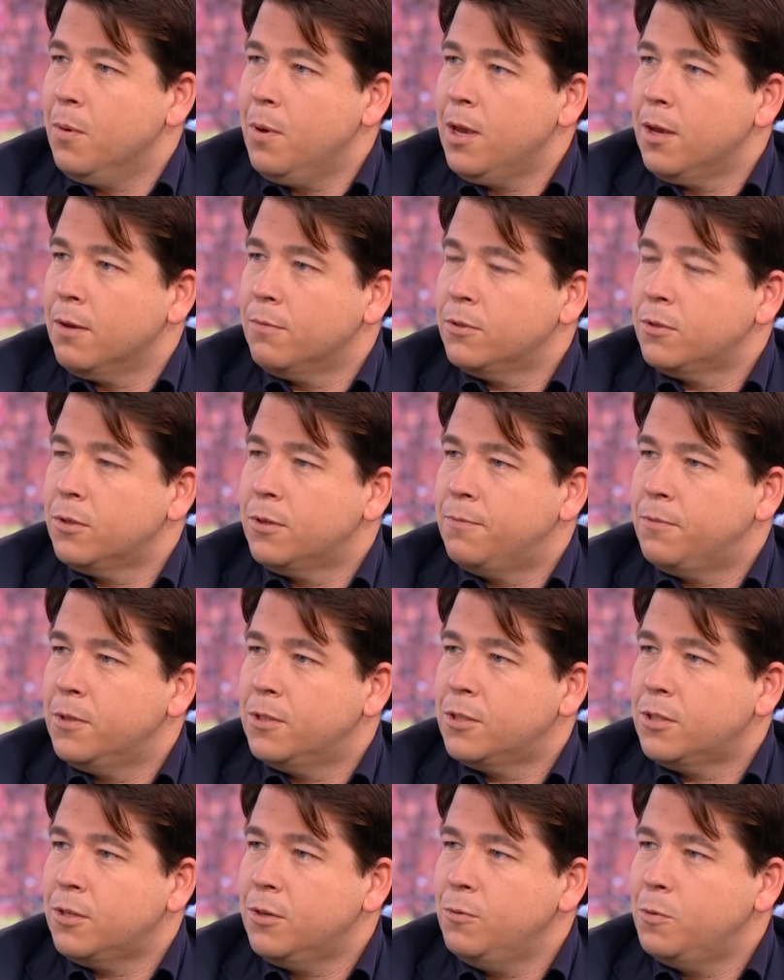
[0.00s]
away. Yeah, sort of,
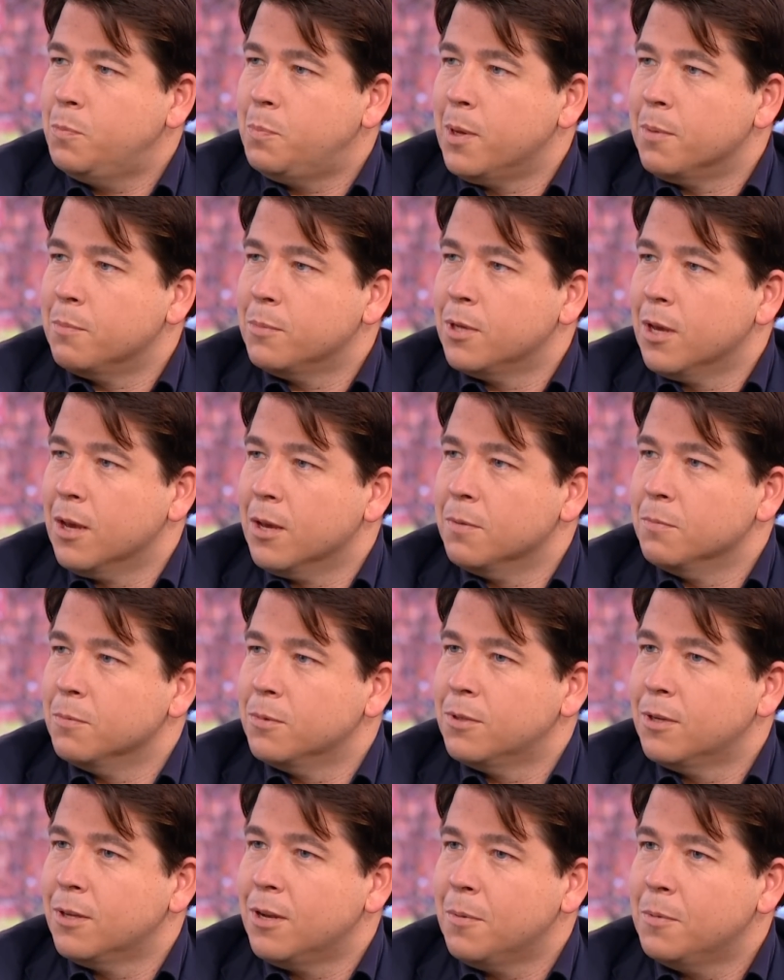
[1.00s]
it's goosebump
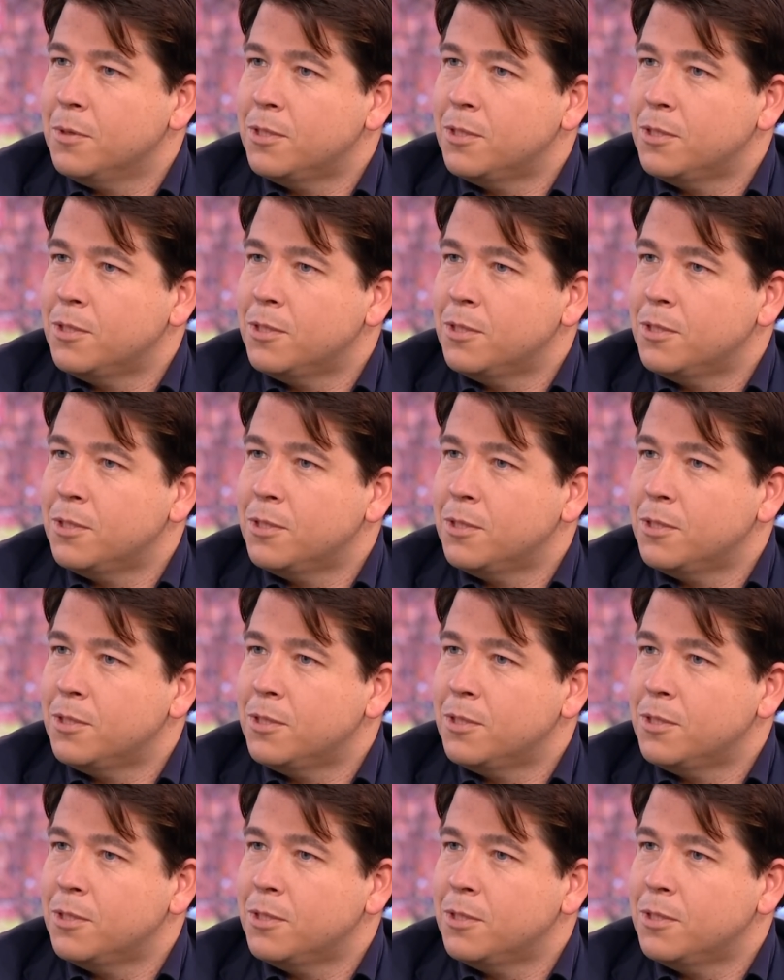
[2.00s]
times. Yeah. And I